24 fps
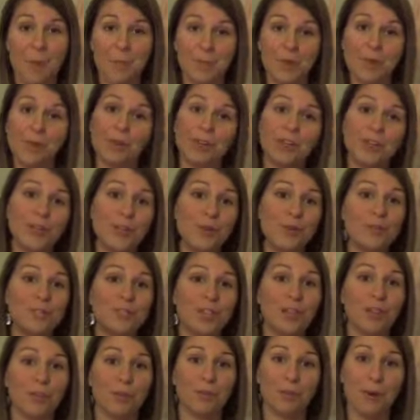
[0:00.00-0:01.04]
you can use
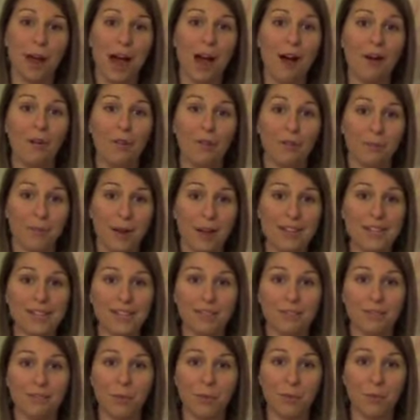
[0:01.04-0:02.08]
it throughout the rest
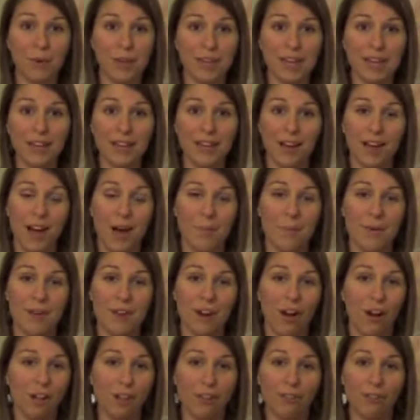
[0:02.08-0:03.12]
of the week in
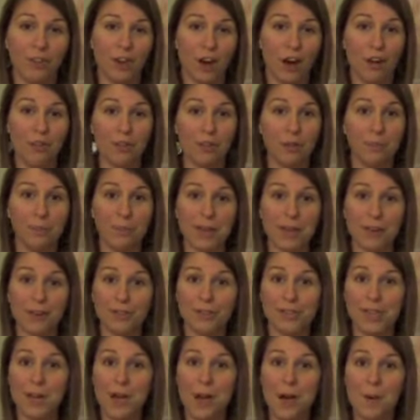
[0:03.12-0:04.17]
all of your other
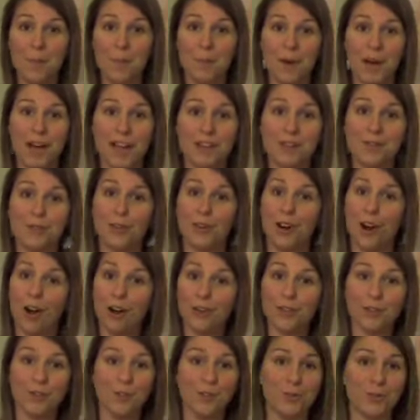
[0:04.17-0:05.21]
meals. But you could
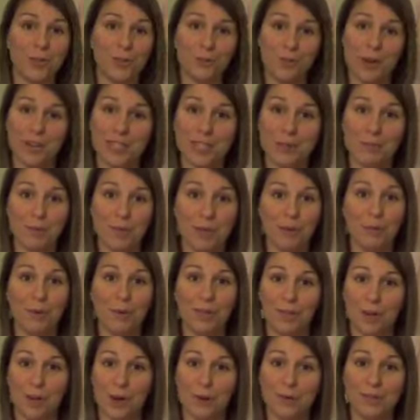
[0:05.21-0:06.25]
also use this recipe
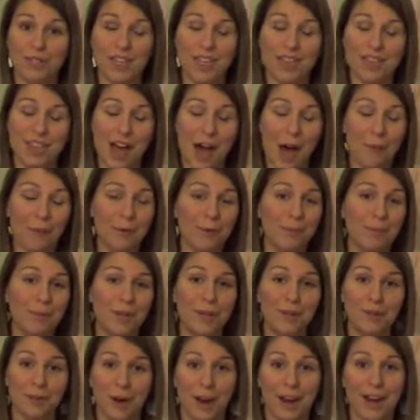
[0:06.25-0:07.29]
with oats, and that would
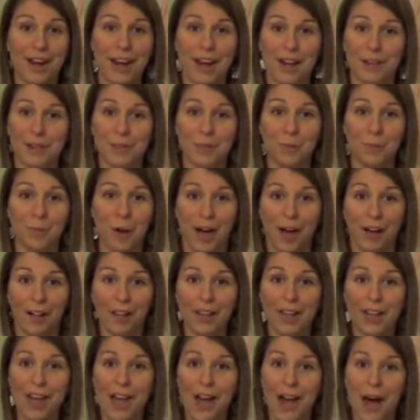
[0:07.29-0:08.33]
be great as well.